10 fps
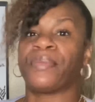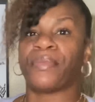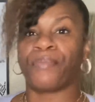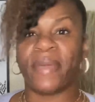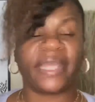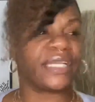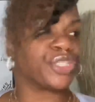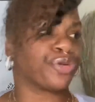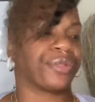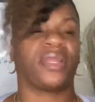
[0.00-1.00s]
making
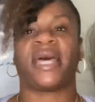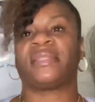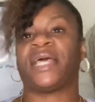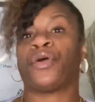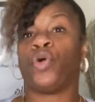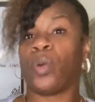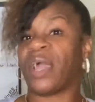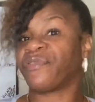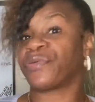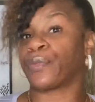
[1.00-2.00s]
sure that I let
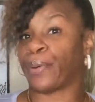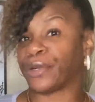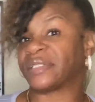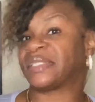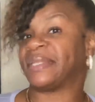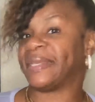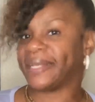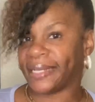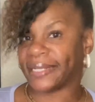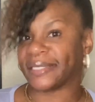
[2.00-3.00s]
whoever the person
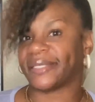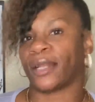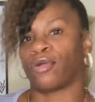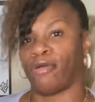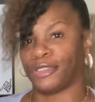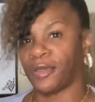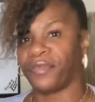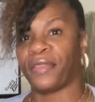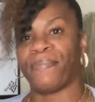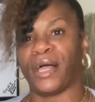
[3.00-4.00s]
is that crossed over
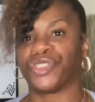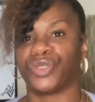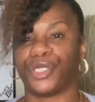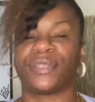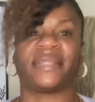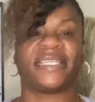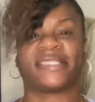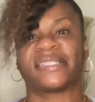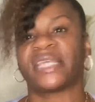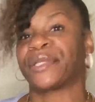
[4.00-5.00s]
the boundary know that this
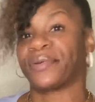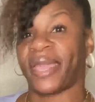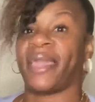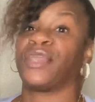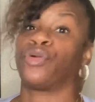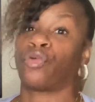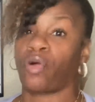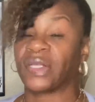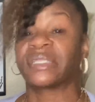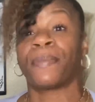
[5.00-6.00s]
is not okay. You
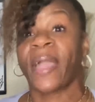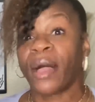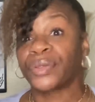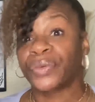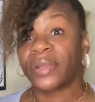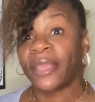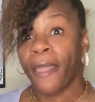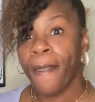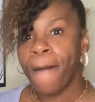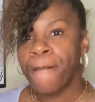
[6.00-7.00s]
crossed the
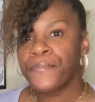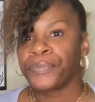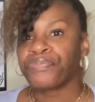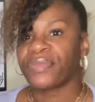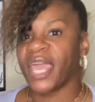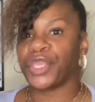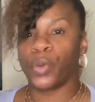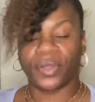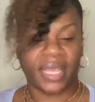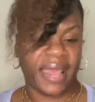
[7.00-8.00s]
boundary and you
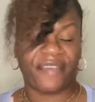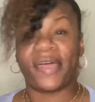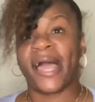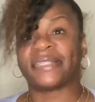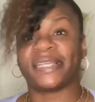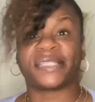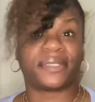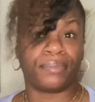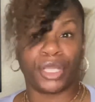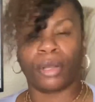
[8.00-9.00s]
will not have access
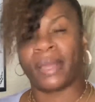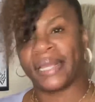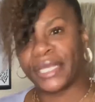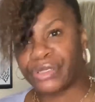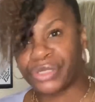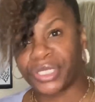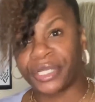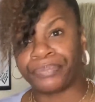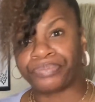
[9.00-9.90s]
to me or my energy.